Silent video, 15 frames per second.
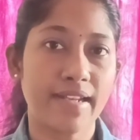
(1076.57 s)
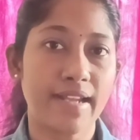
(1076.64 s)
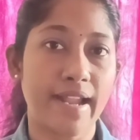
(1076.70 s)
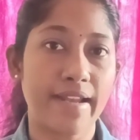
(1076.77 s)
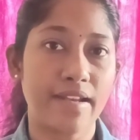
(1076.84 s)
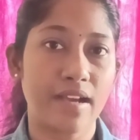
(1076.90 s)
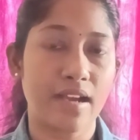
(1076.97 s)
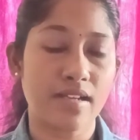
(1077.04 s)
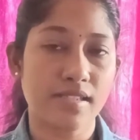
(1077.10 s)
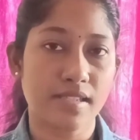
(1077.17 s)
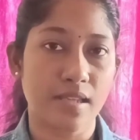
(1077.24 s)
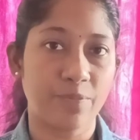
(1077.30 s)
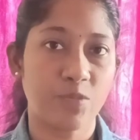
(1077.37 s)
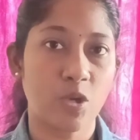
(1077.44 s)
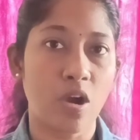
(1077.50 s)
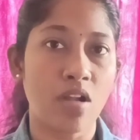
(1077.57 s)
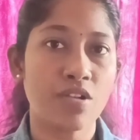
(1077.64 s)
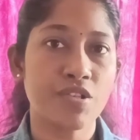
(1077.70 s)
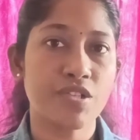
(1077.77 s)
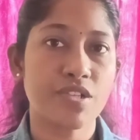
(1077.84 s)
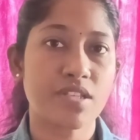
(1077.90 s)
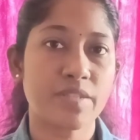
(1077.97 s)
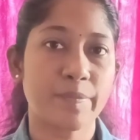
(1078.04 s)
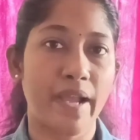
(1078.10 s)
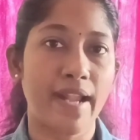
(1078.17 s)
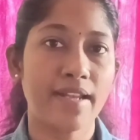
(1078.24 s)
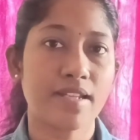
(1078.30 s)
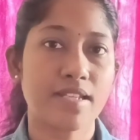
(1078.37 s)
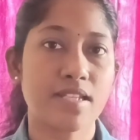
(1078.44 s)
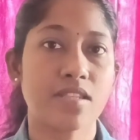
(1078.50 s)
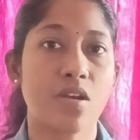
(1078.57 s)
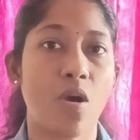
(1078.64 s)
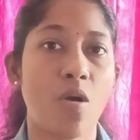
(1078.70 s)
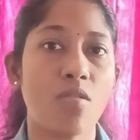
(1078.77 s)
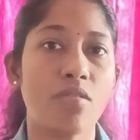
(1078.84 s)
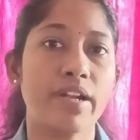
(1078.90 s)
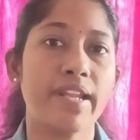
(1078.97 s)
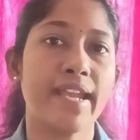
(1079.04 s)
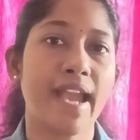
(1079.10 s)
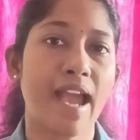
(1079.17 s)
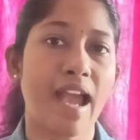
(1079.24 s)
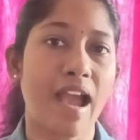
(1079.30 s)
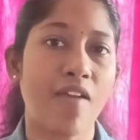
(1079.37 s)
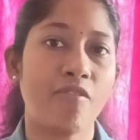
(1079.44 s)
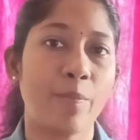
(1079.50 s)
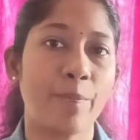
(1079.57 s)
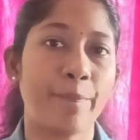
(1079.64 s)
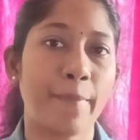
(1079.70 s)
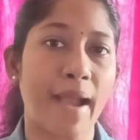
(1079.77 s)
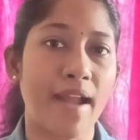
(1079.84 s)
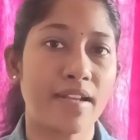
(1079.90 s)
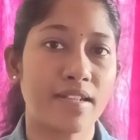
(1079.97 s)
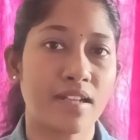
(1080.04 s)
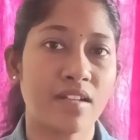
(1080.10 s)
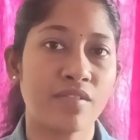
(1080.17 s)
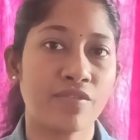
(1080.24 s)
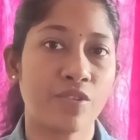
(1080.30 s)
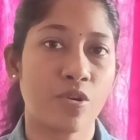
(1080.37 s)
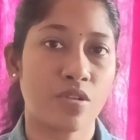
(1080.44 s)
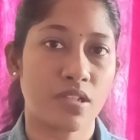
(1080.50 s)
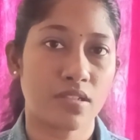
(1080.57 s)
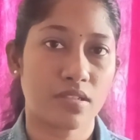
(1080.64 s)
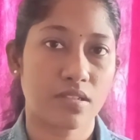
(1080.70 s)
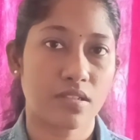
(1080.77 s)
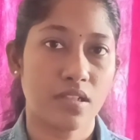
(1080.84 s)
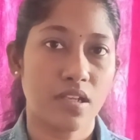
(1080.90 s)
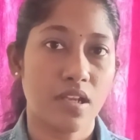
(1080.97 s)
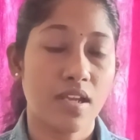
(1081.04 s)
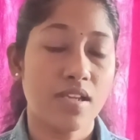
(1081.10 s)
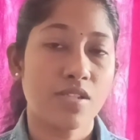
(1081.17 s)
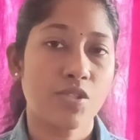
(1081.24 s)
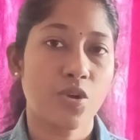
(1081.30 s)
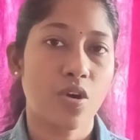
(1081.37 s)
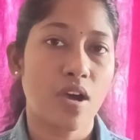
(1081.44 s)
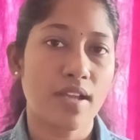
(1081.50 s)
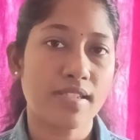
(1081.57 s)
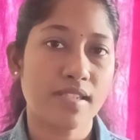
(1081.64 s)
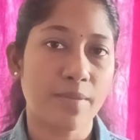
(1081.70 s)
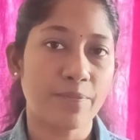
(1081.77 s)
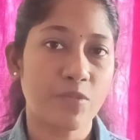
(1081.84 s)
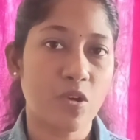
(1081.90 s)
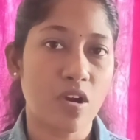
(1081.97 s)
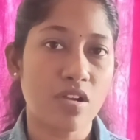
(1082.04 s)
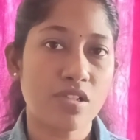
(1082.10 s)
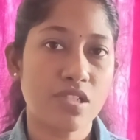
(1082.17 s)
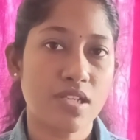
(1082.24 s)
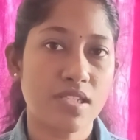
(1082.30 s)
and our subconscious mind is already have a pattern for it. So our subconscious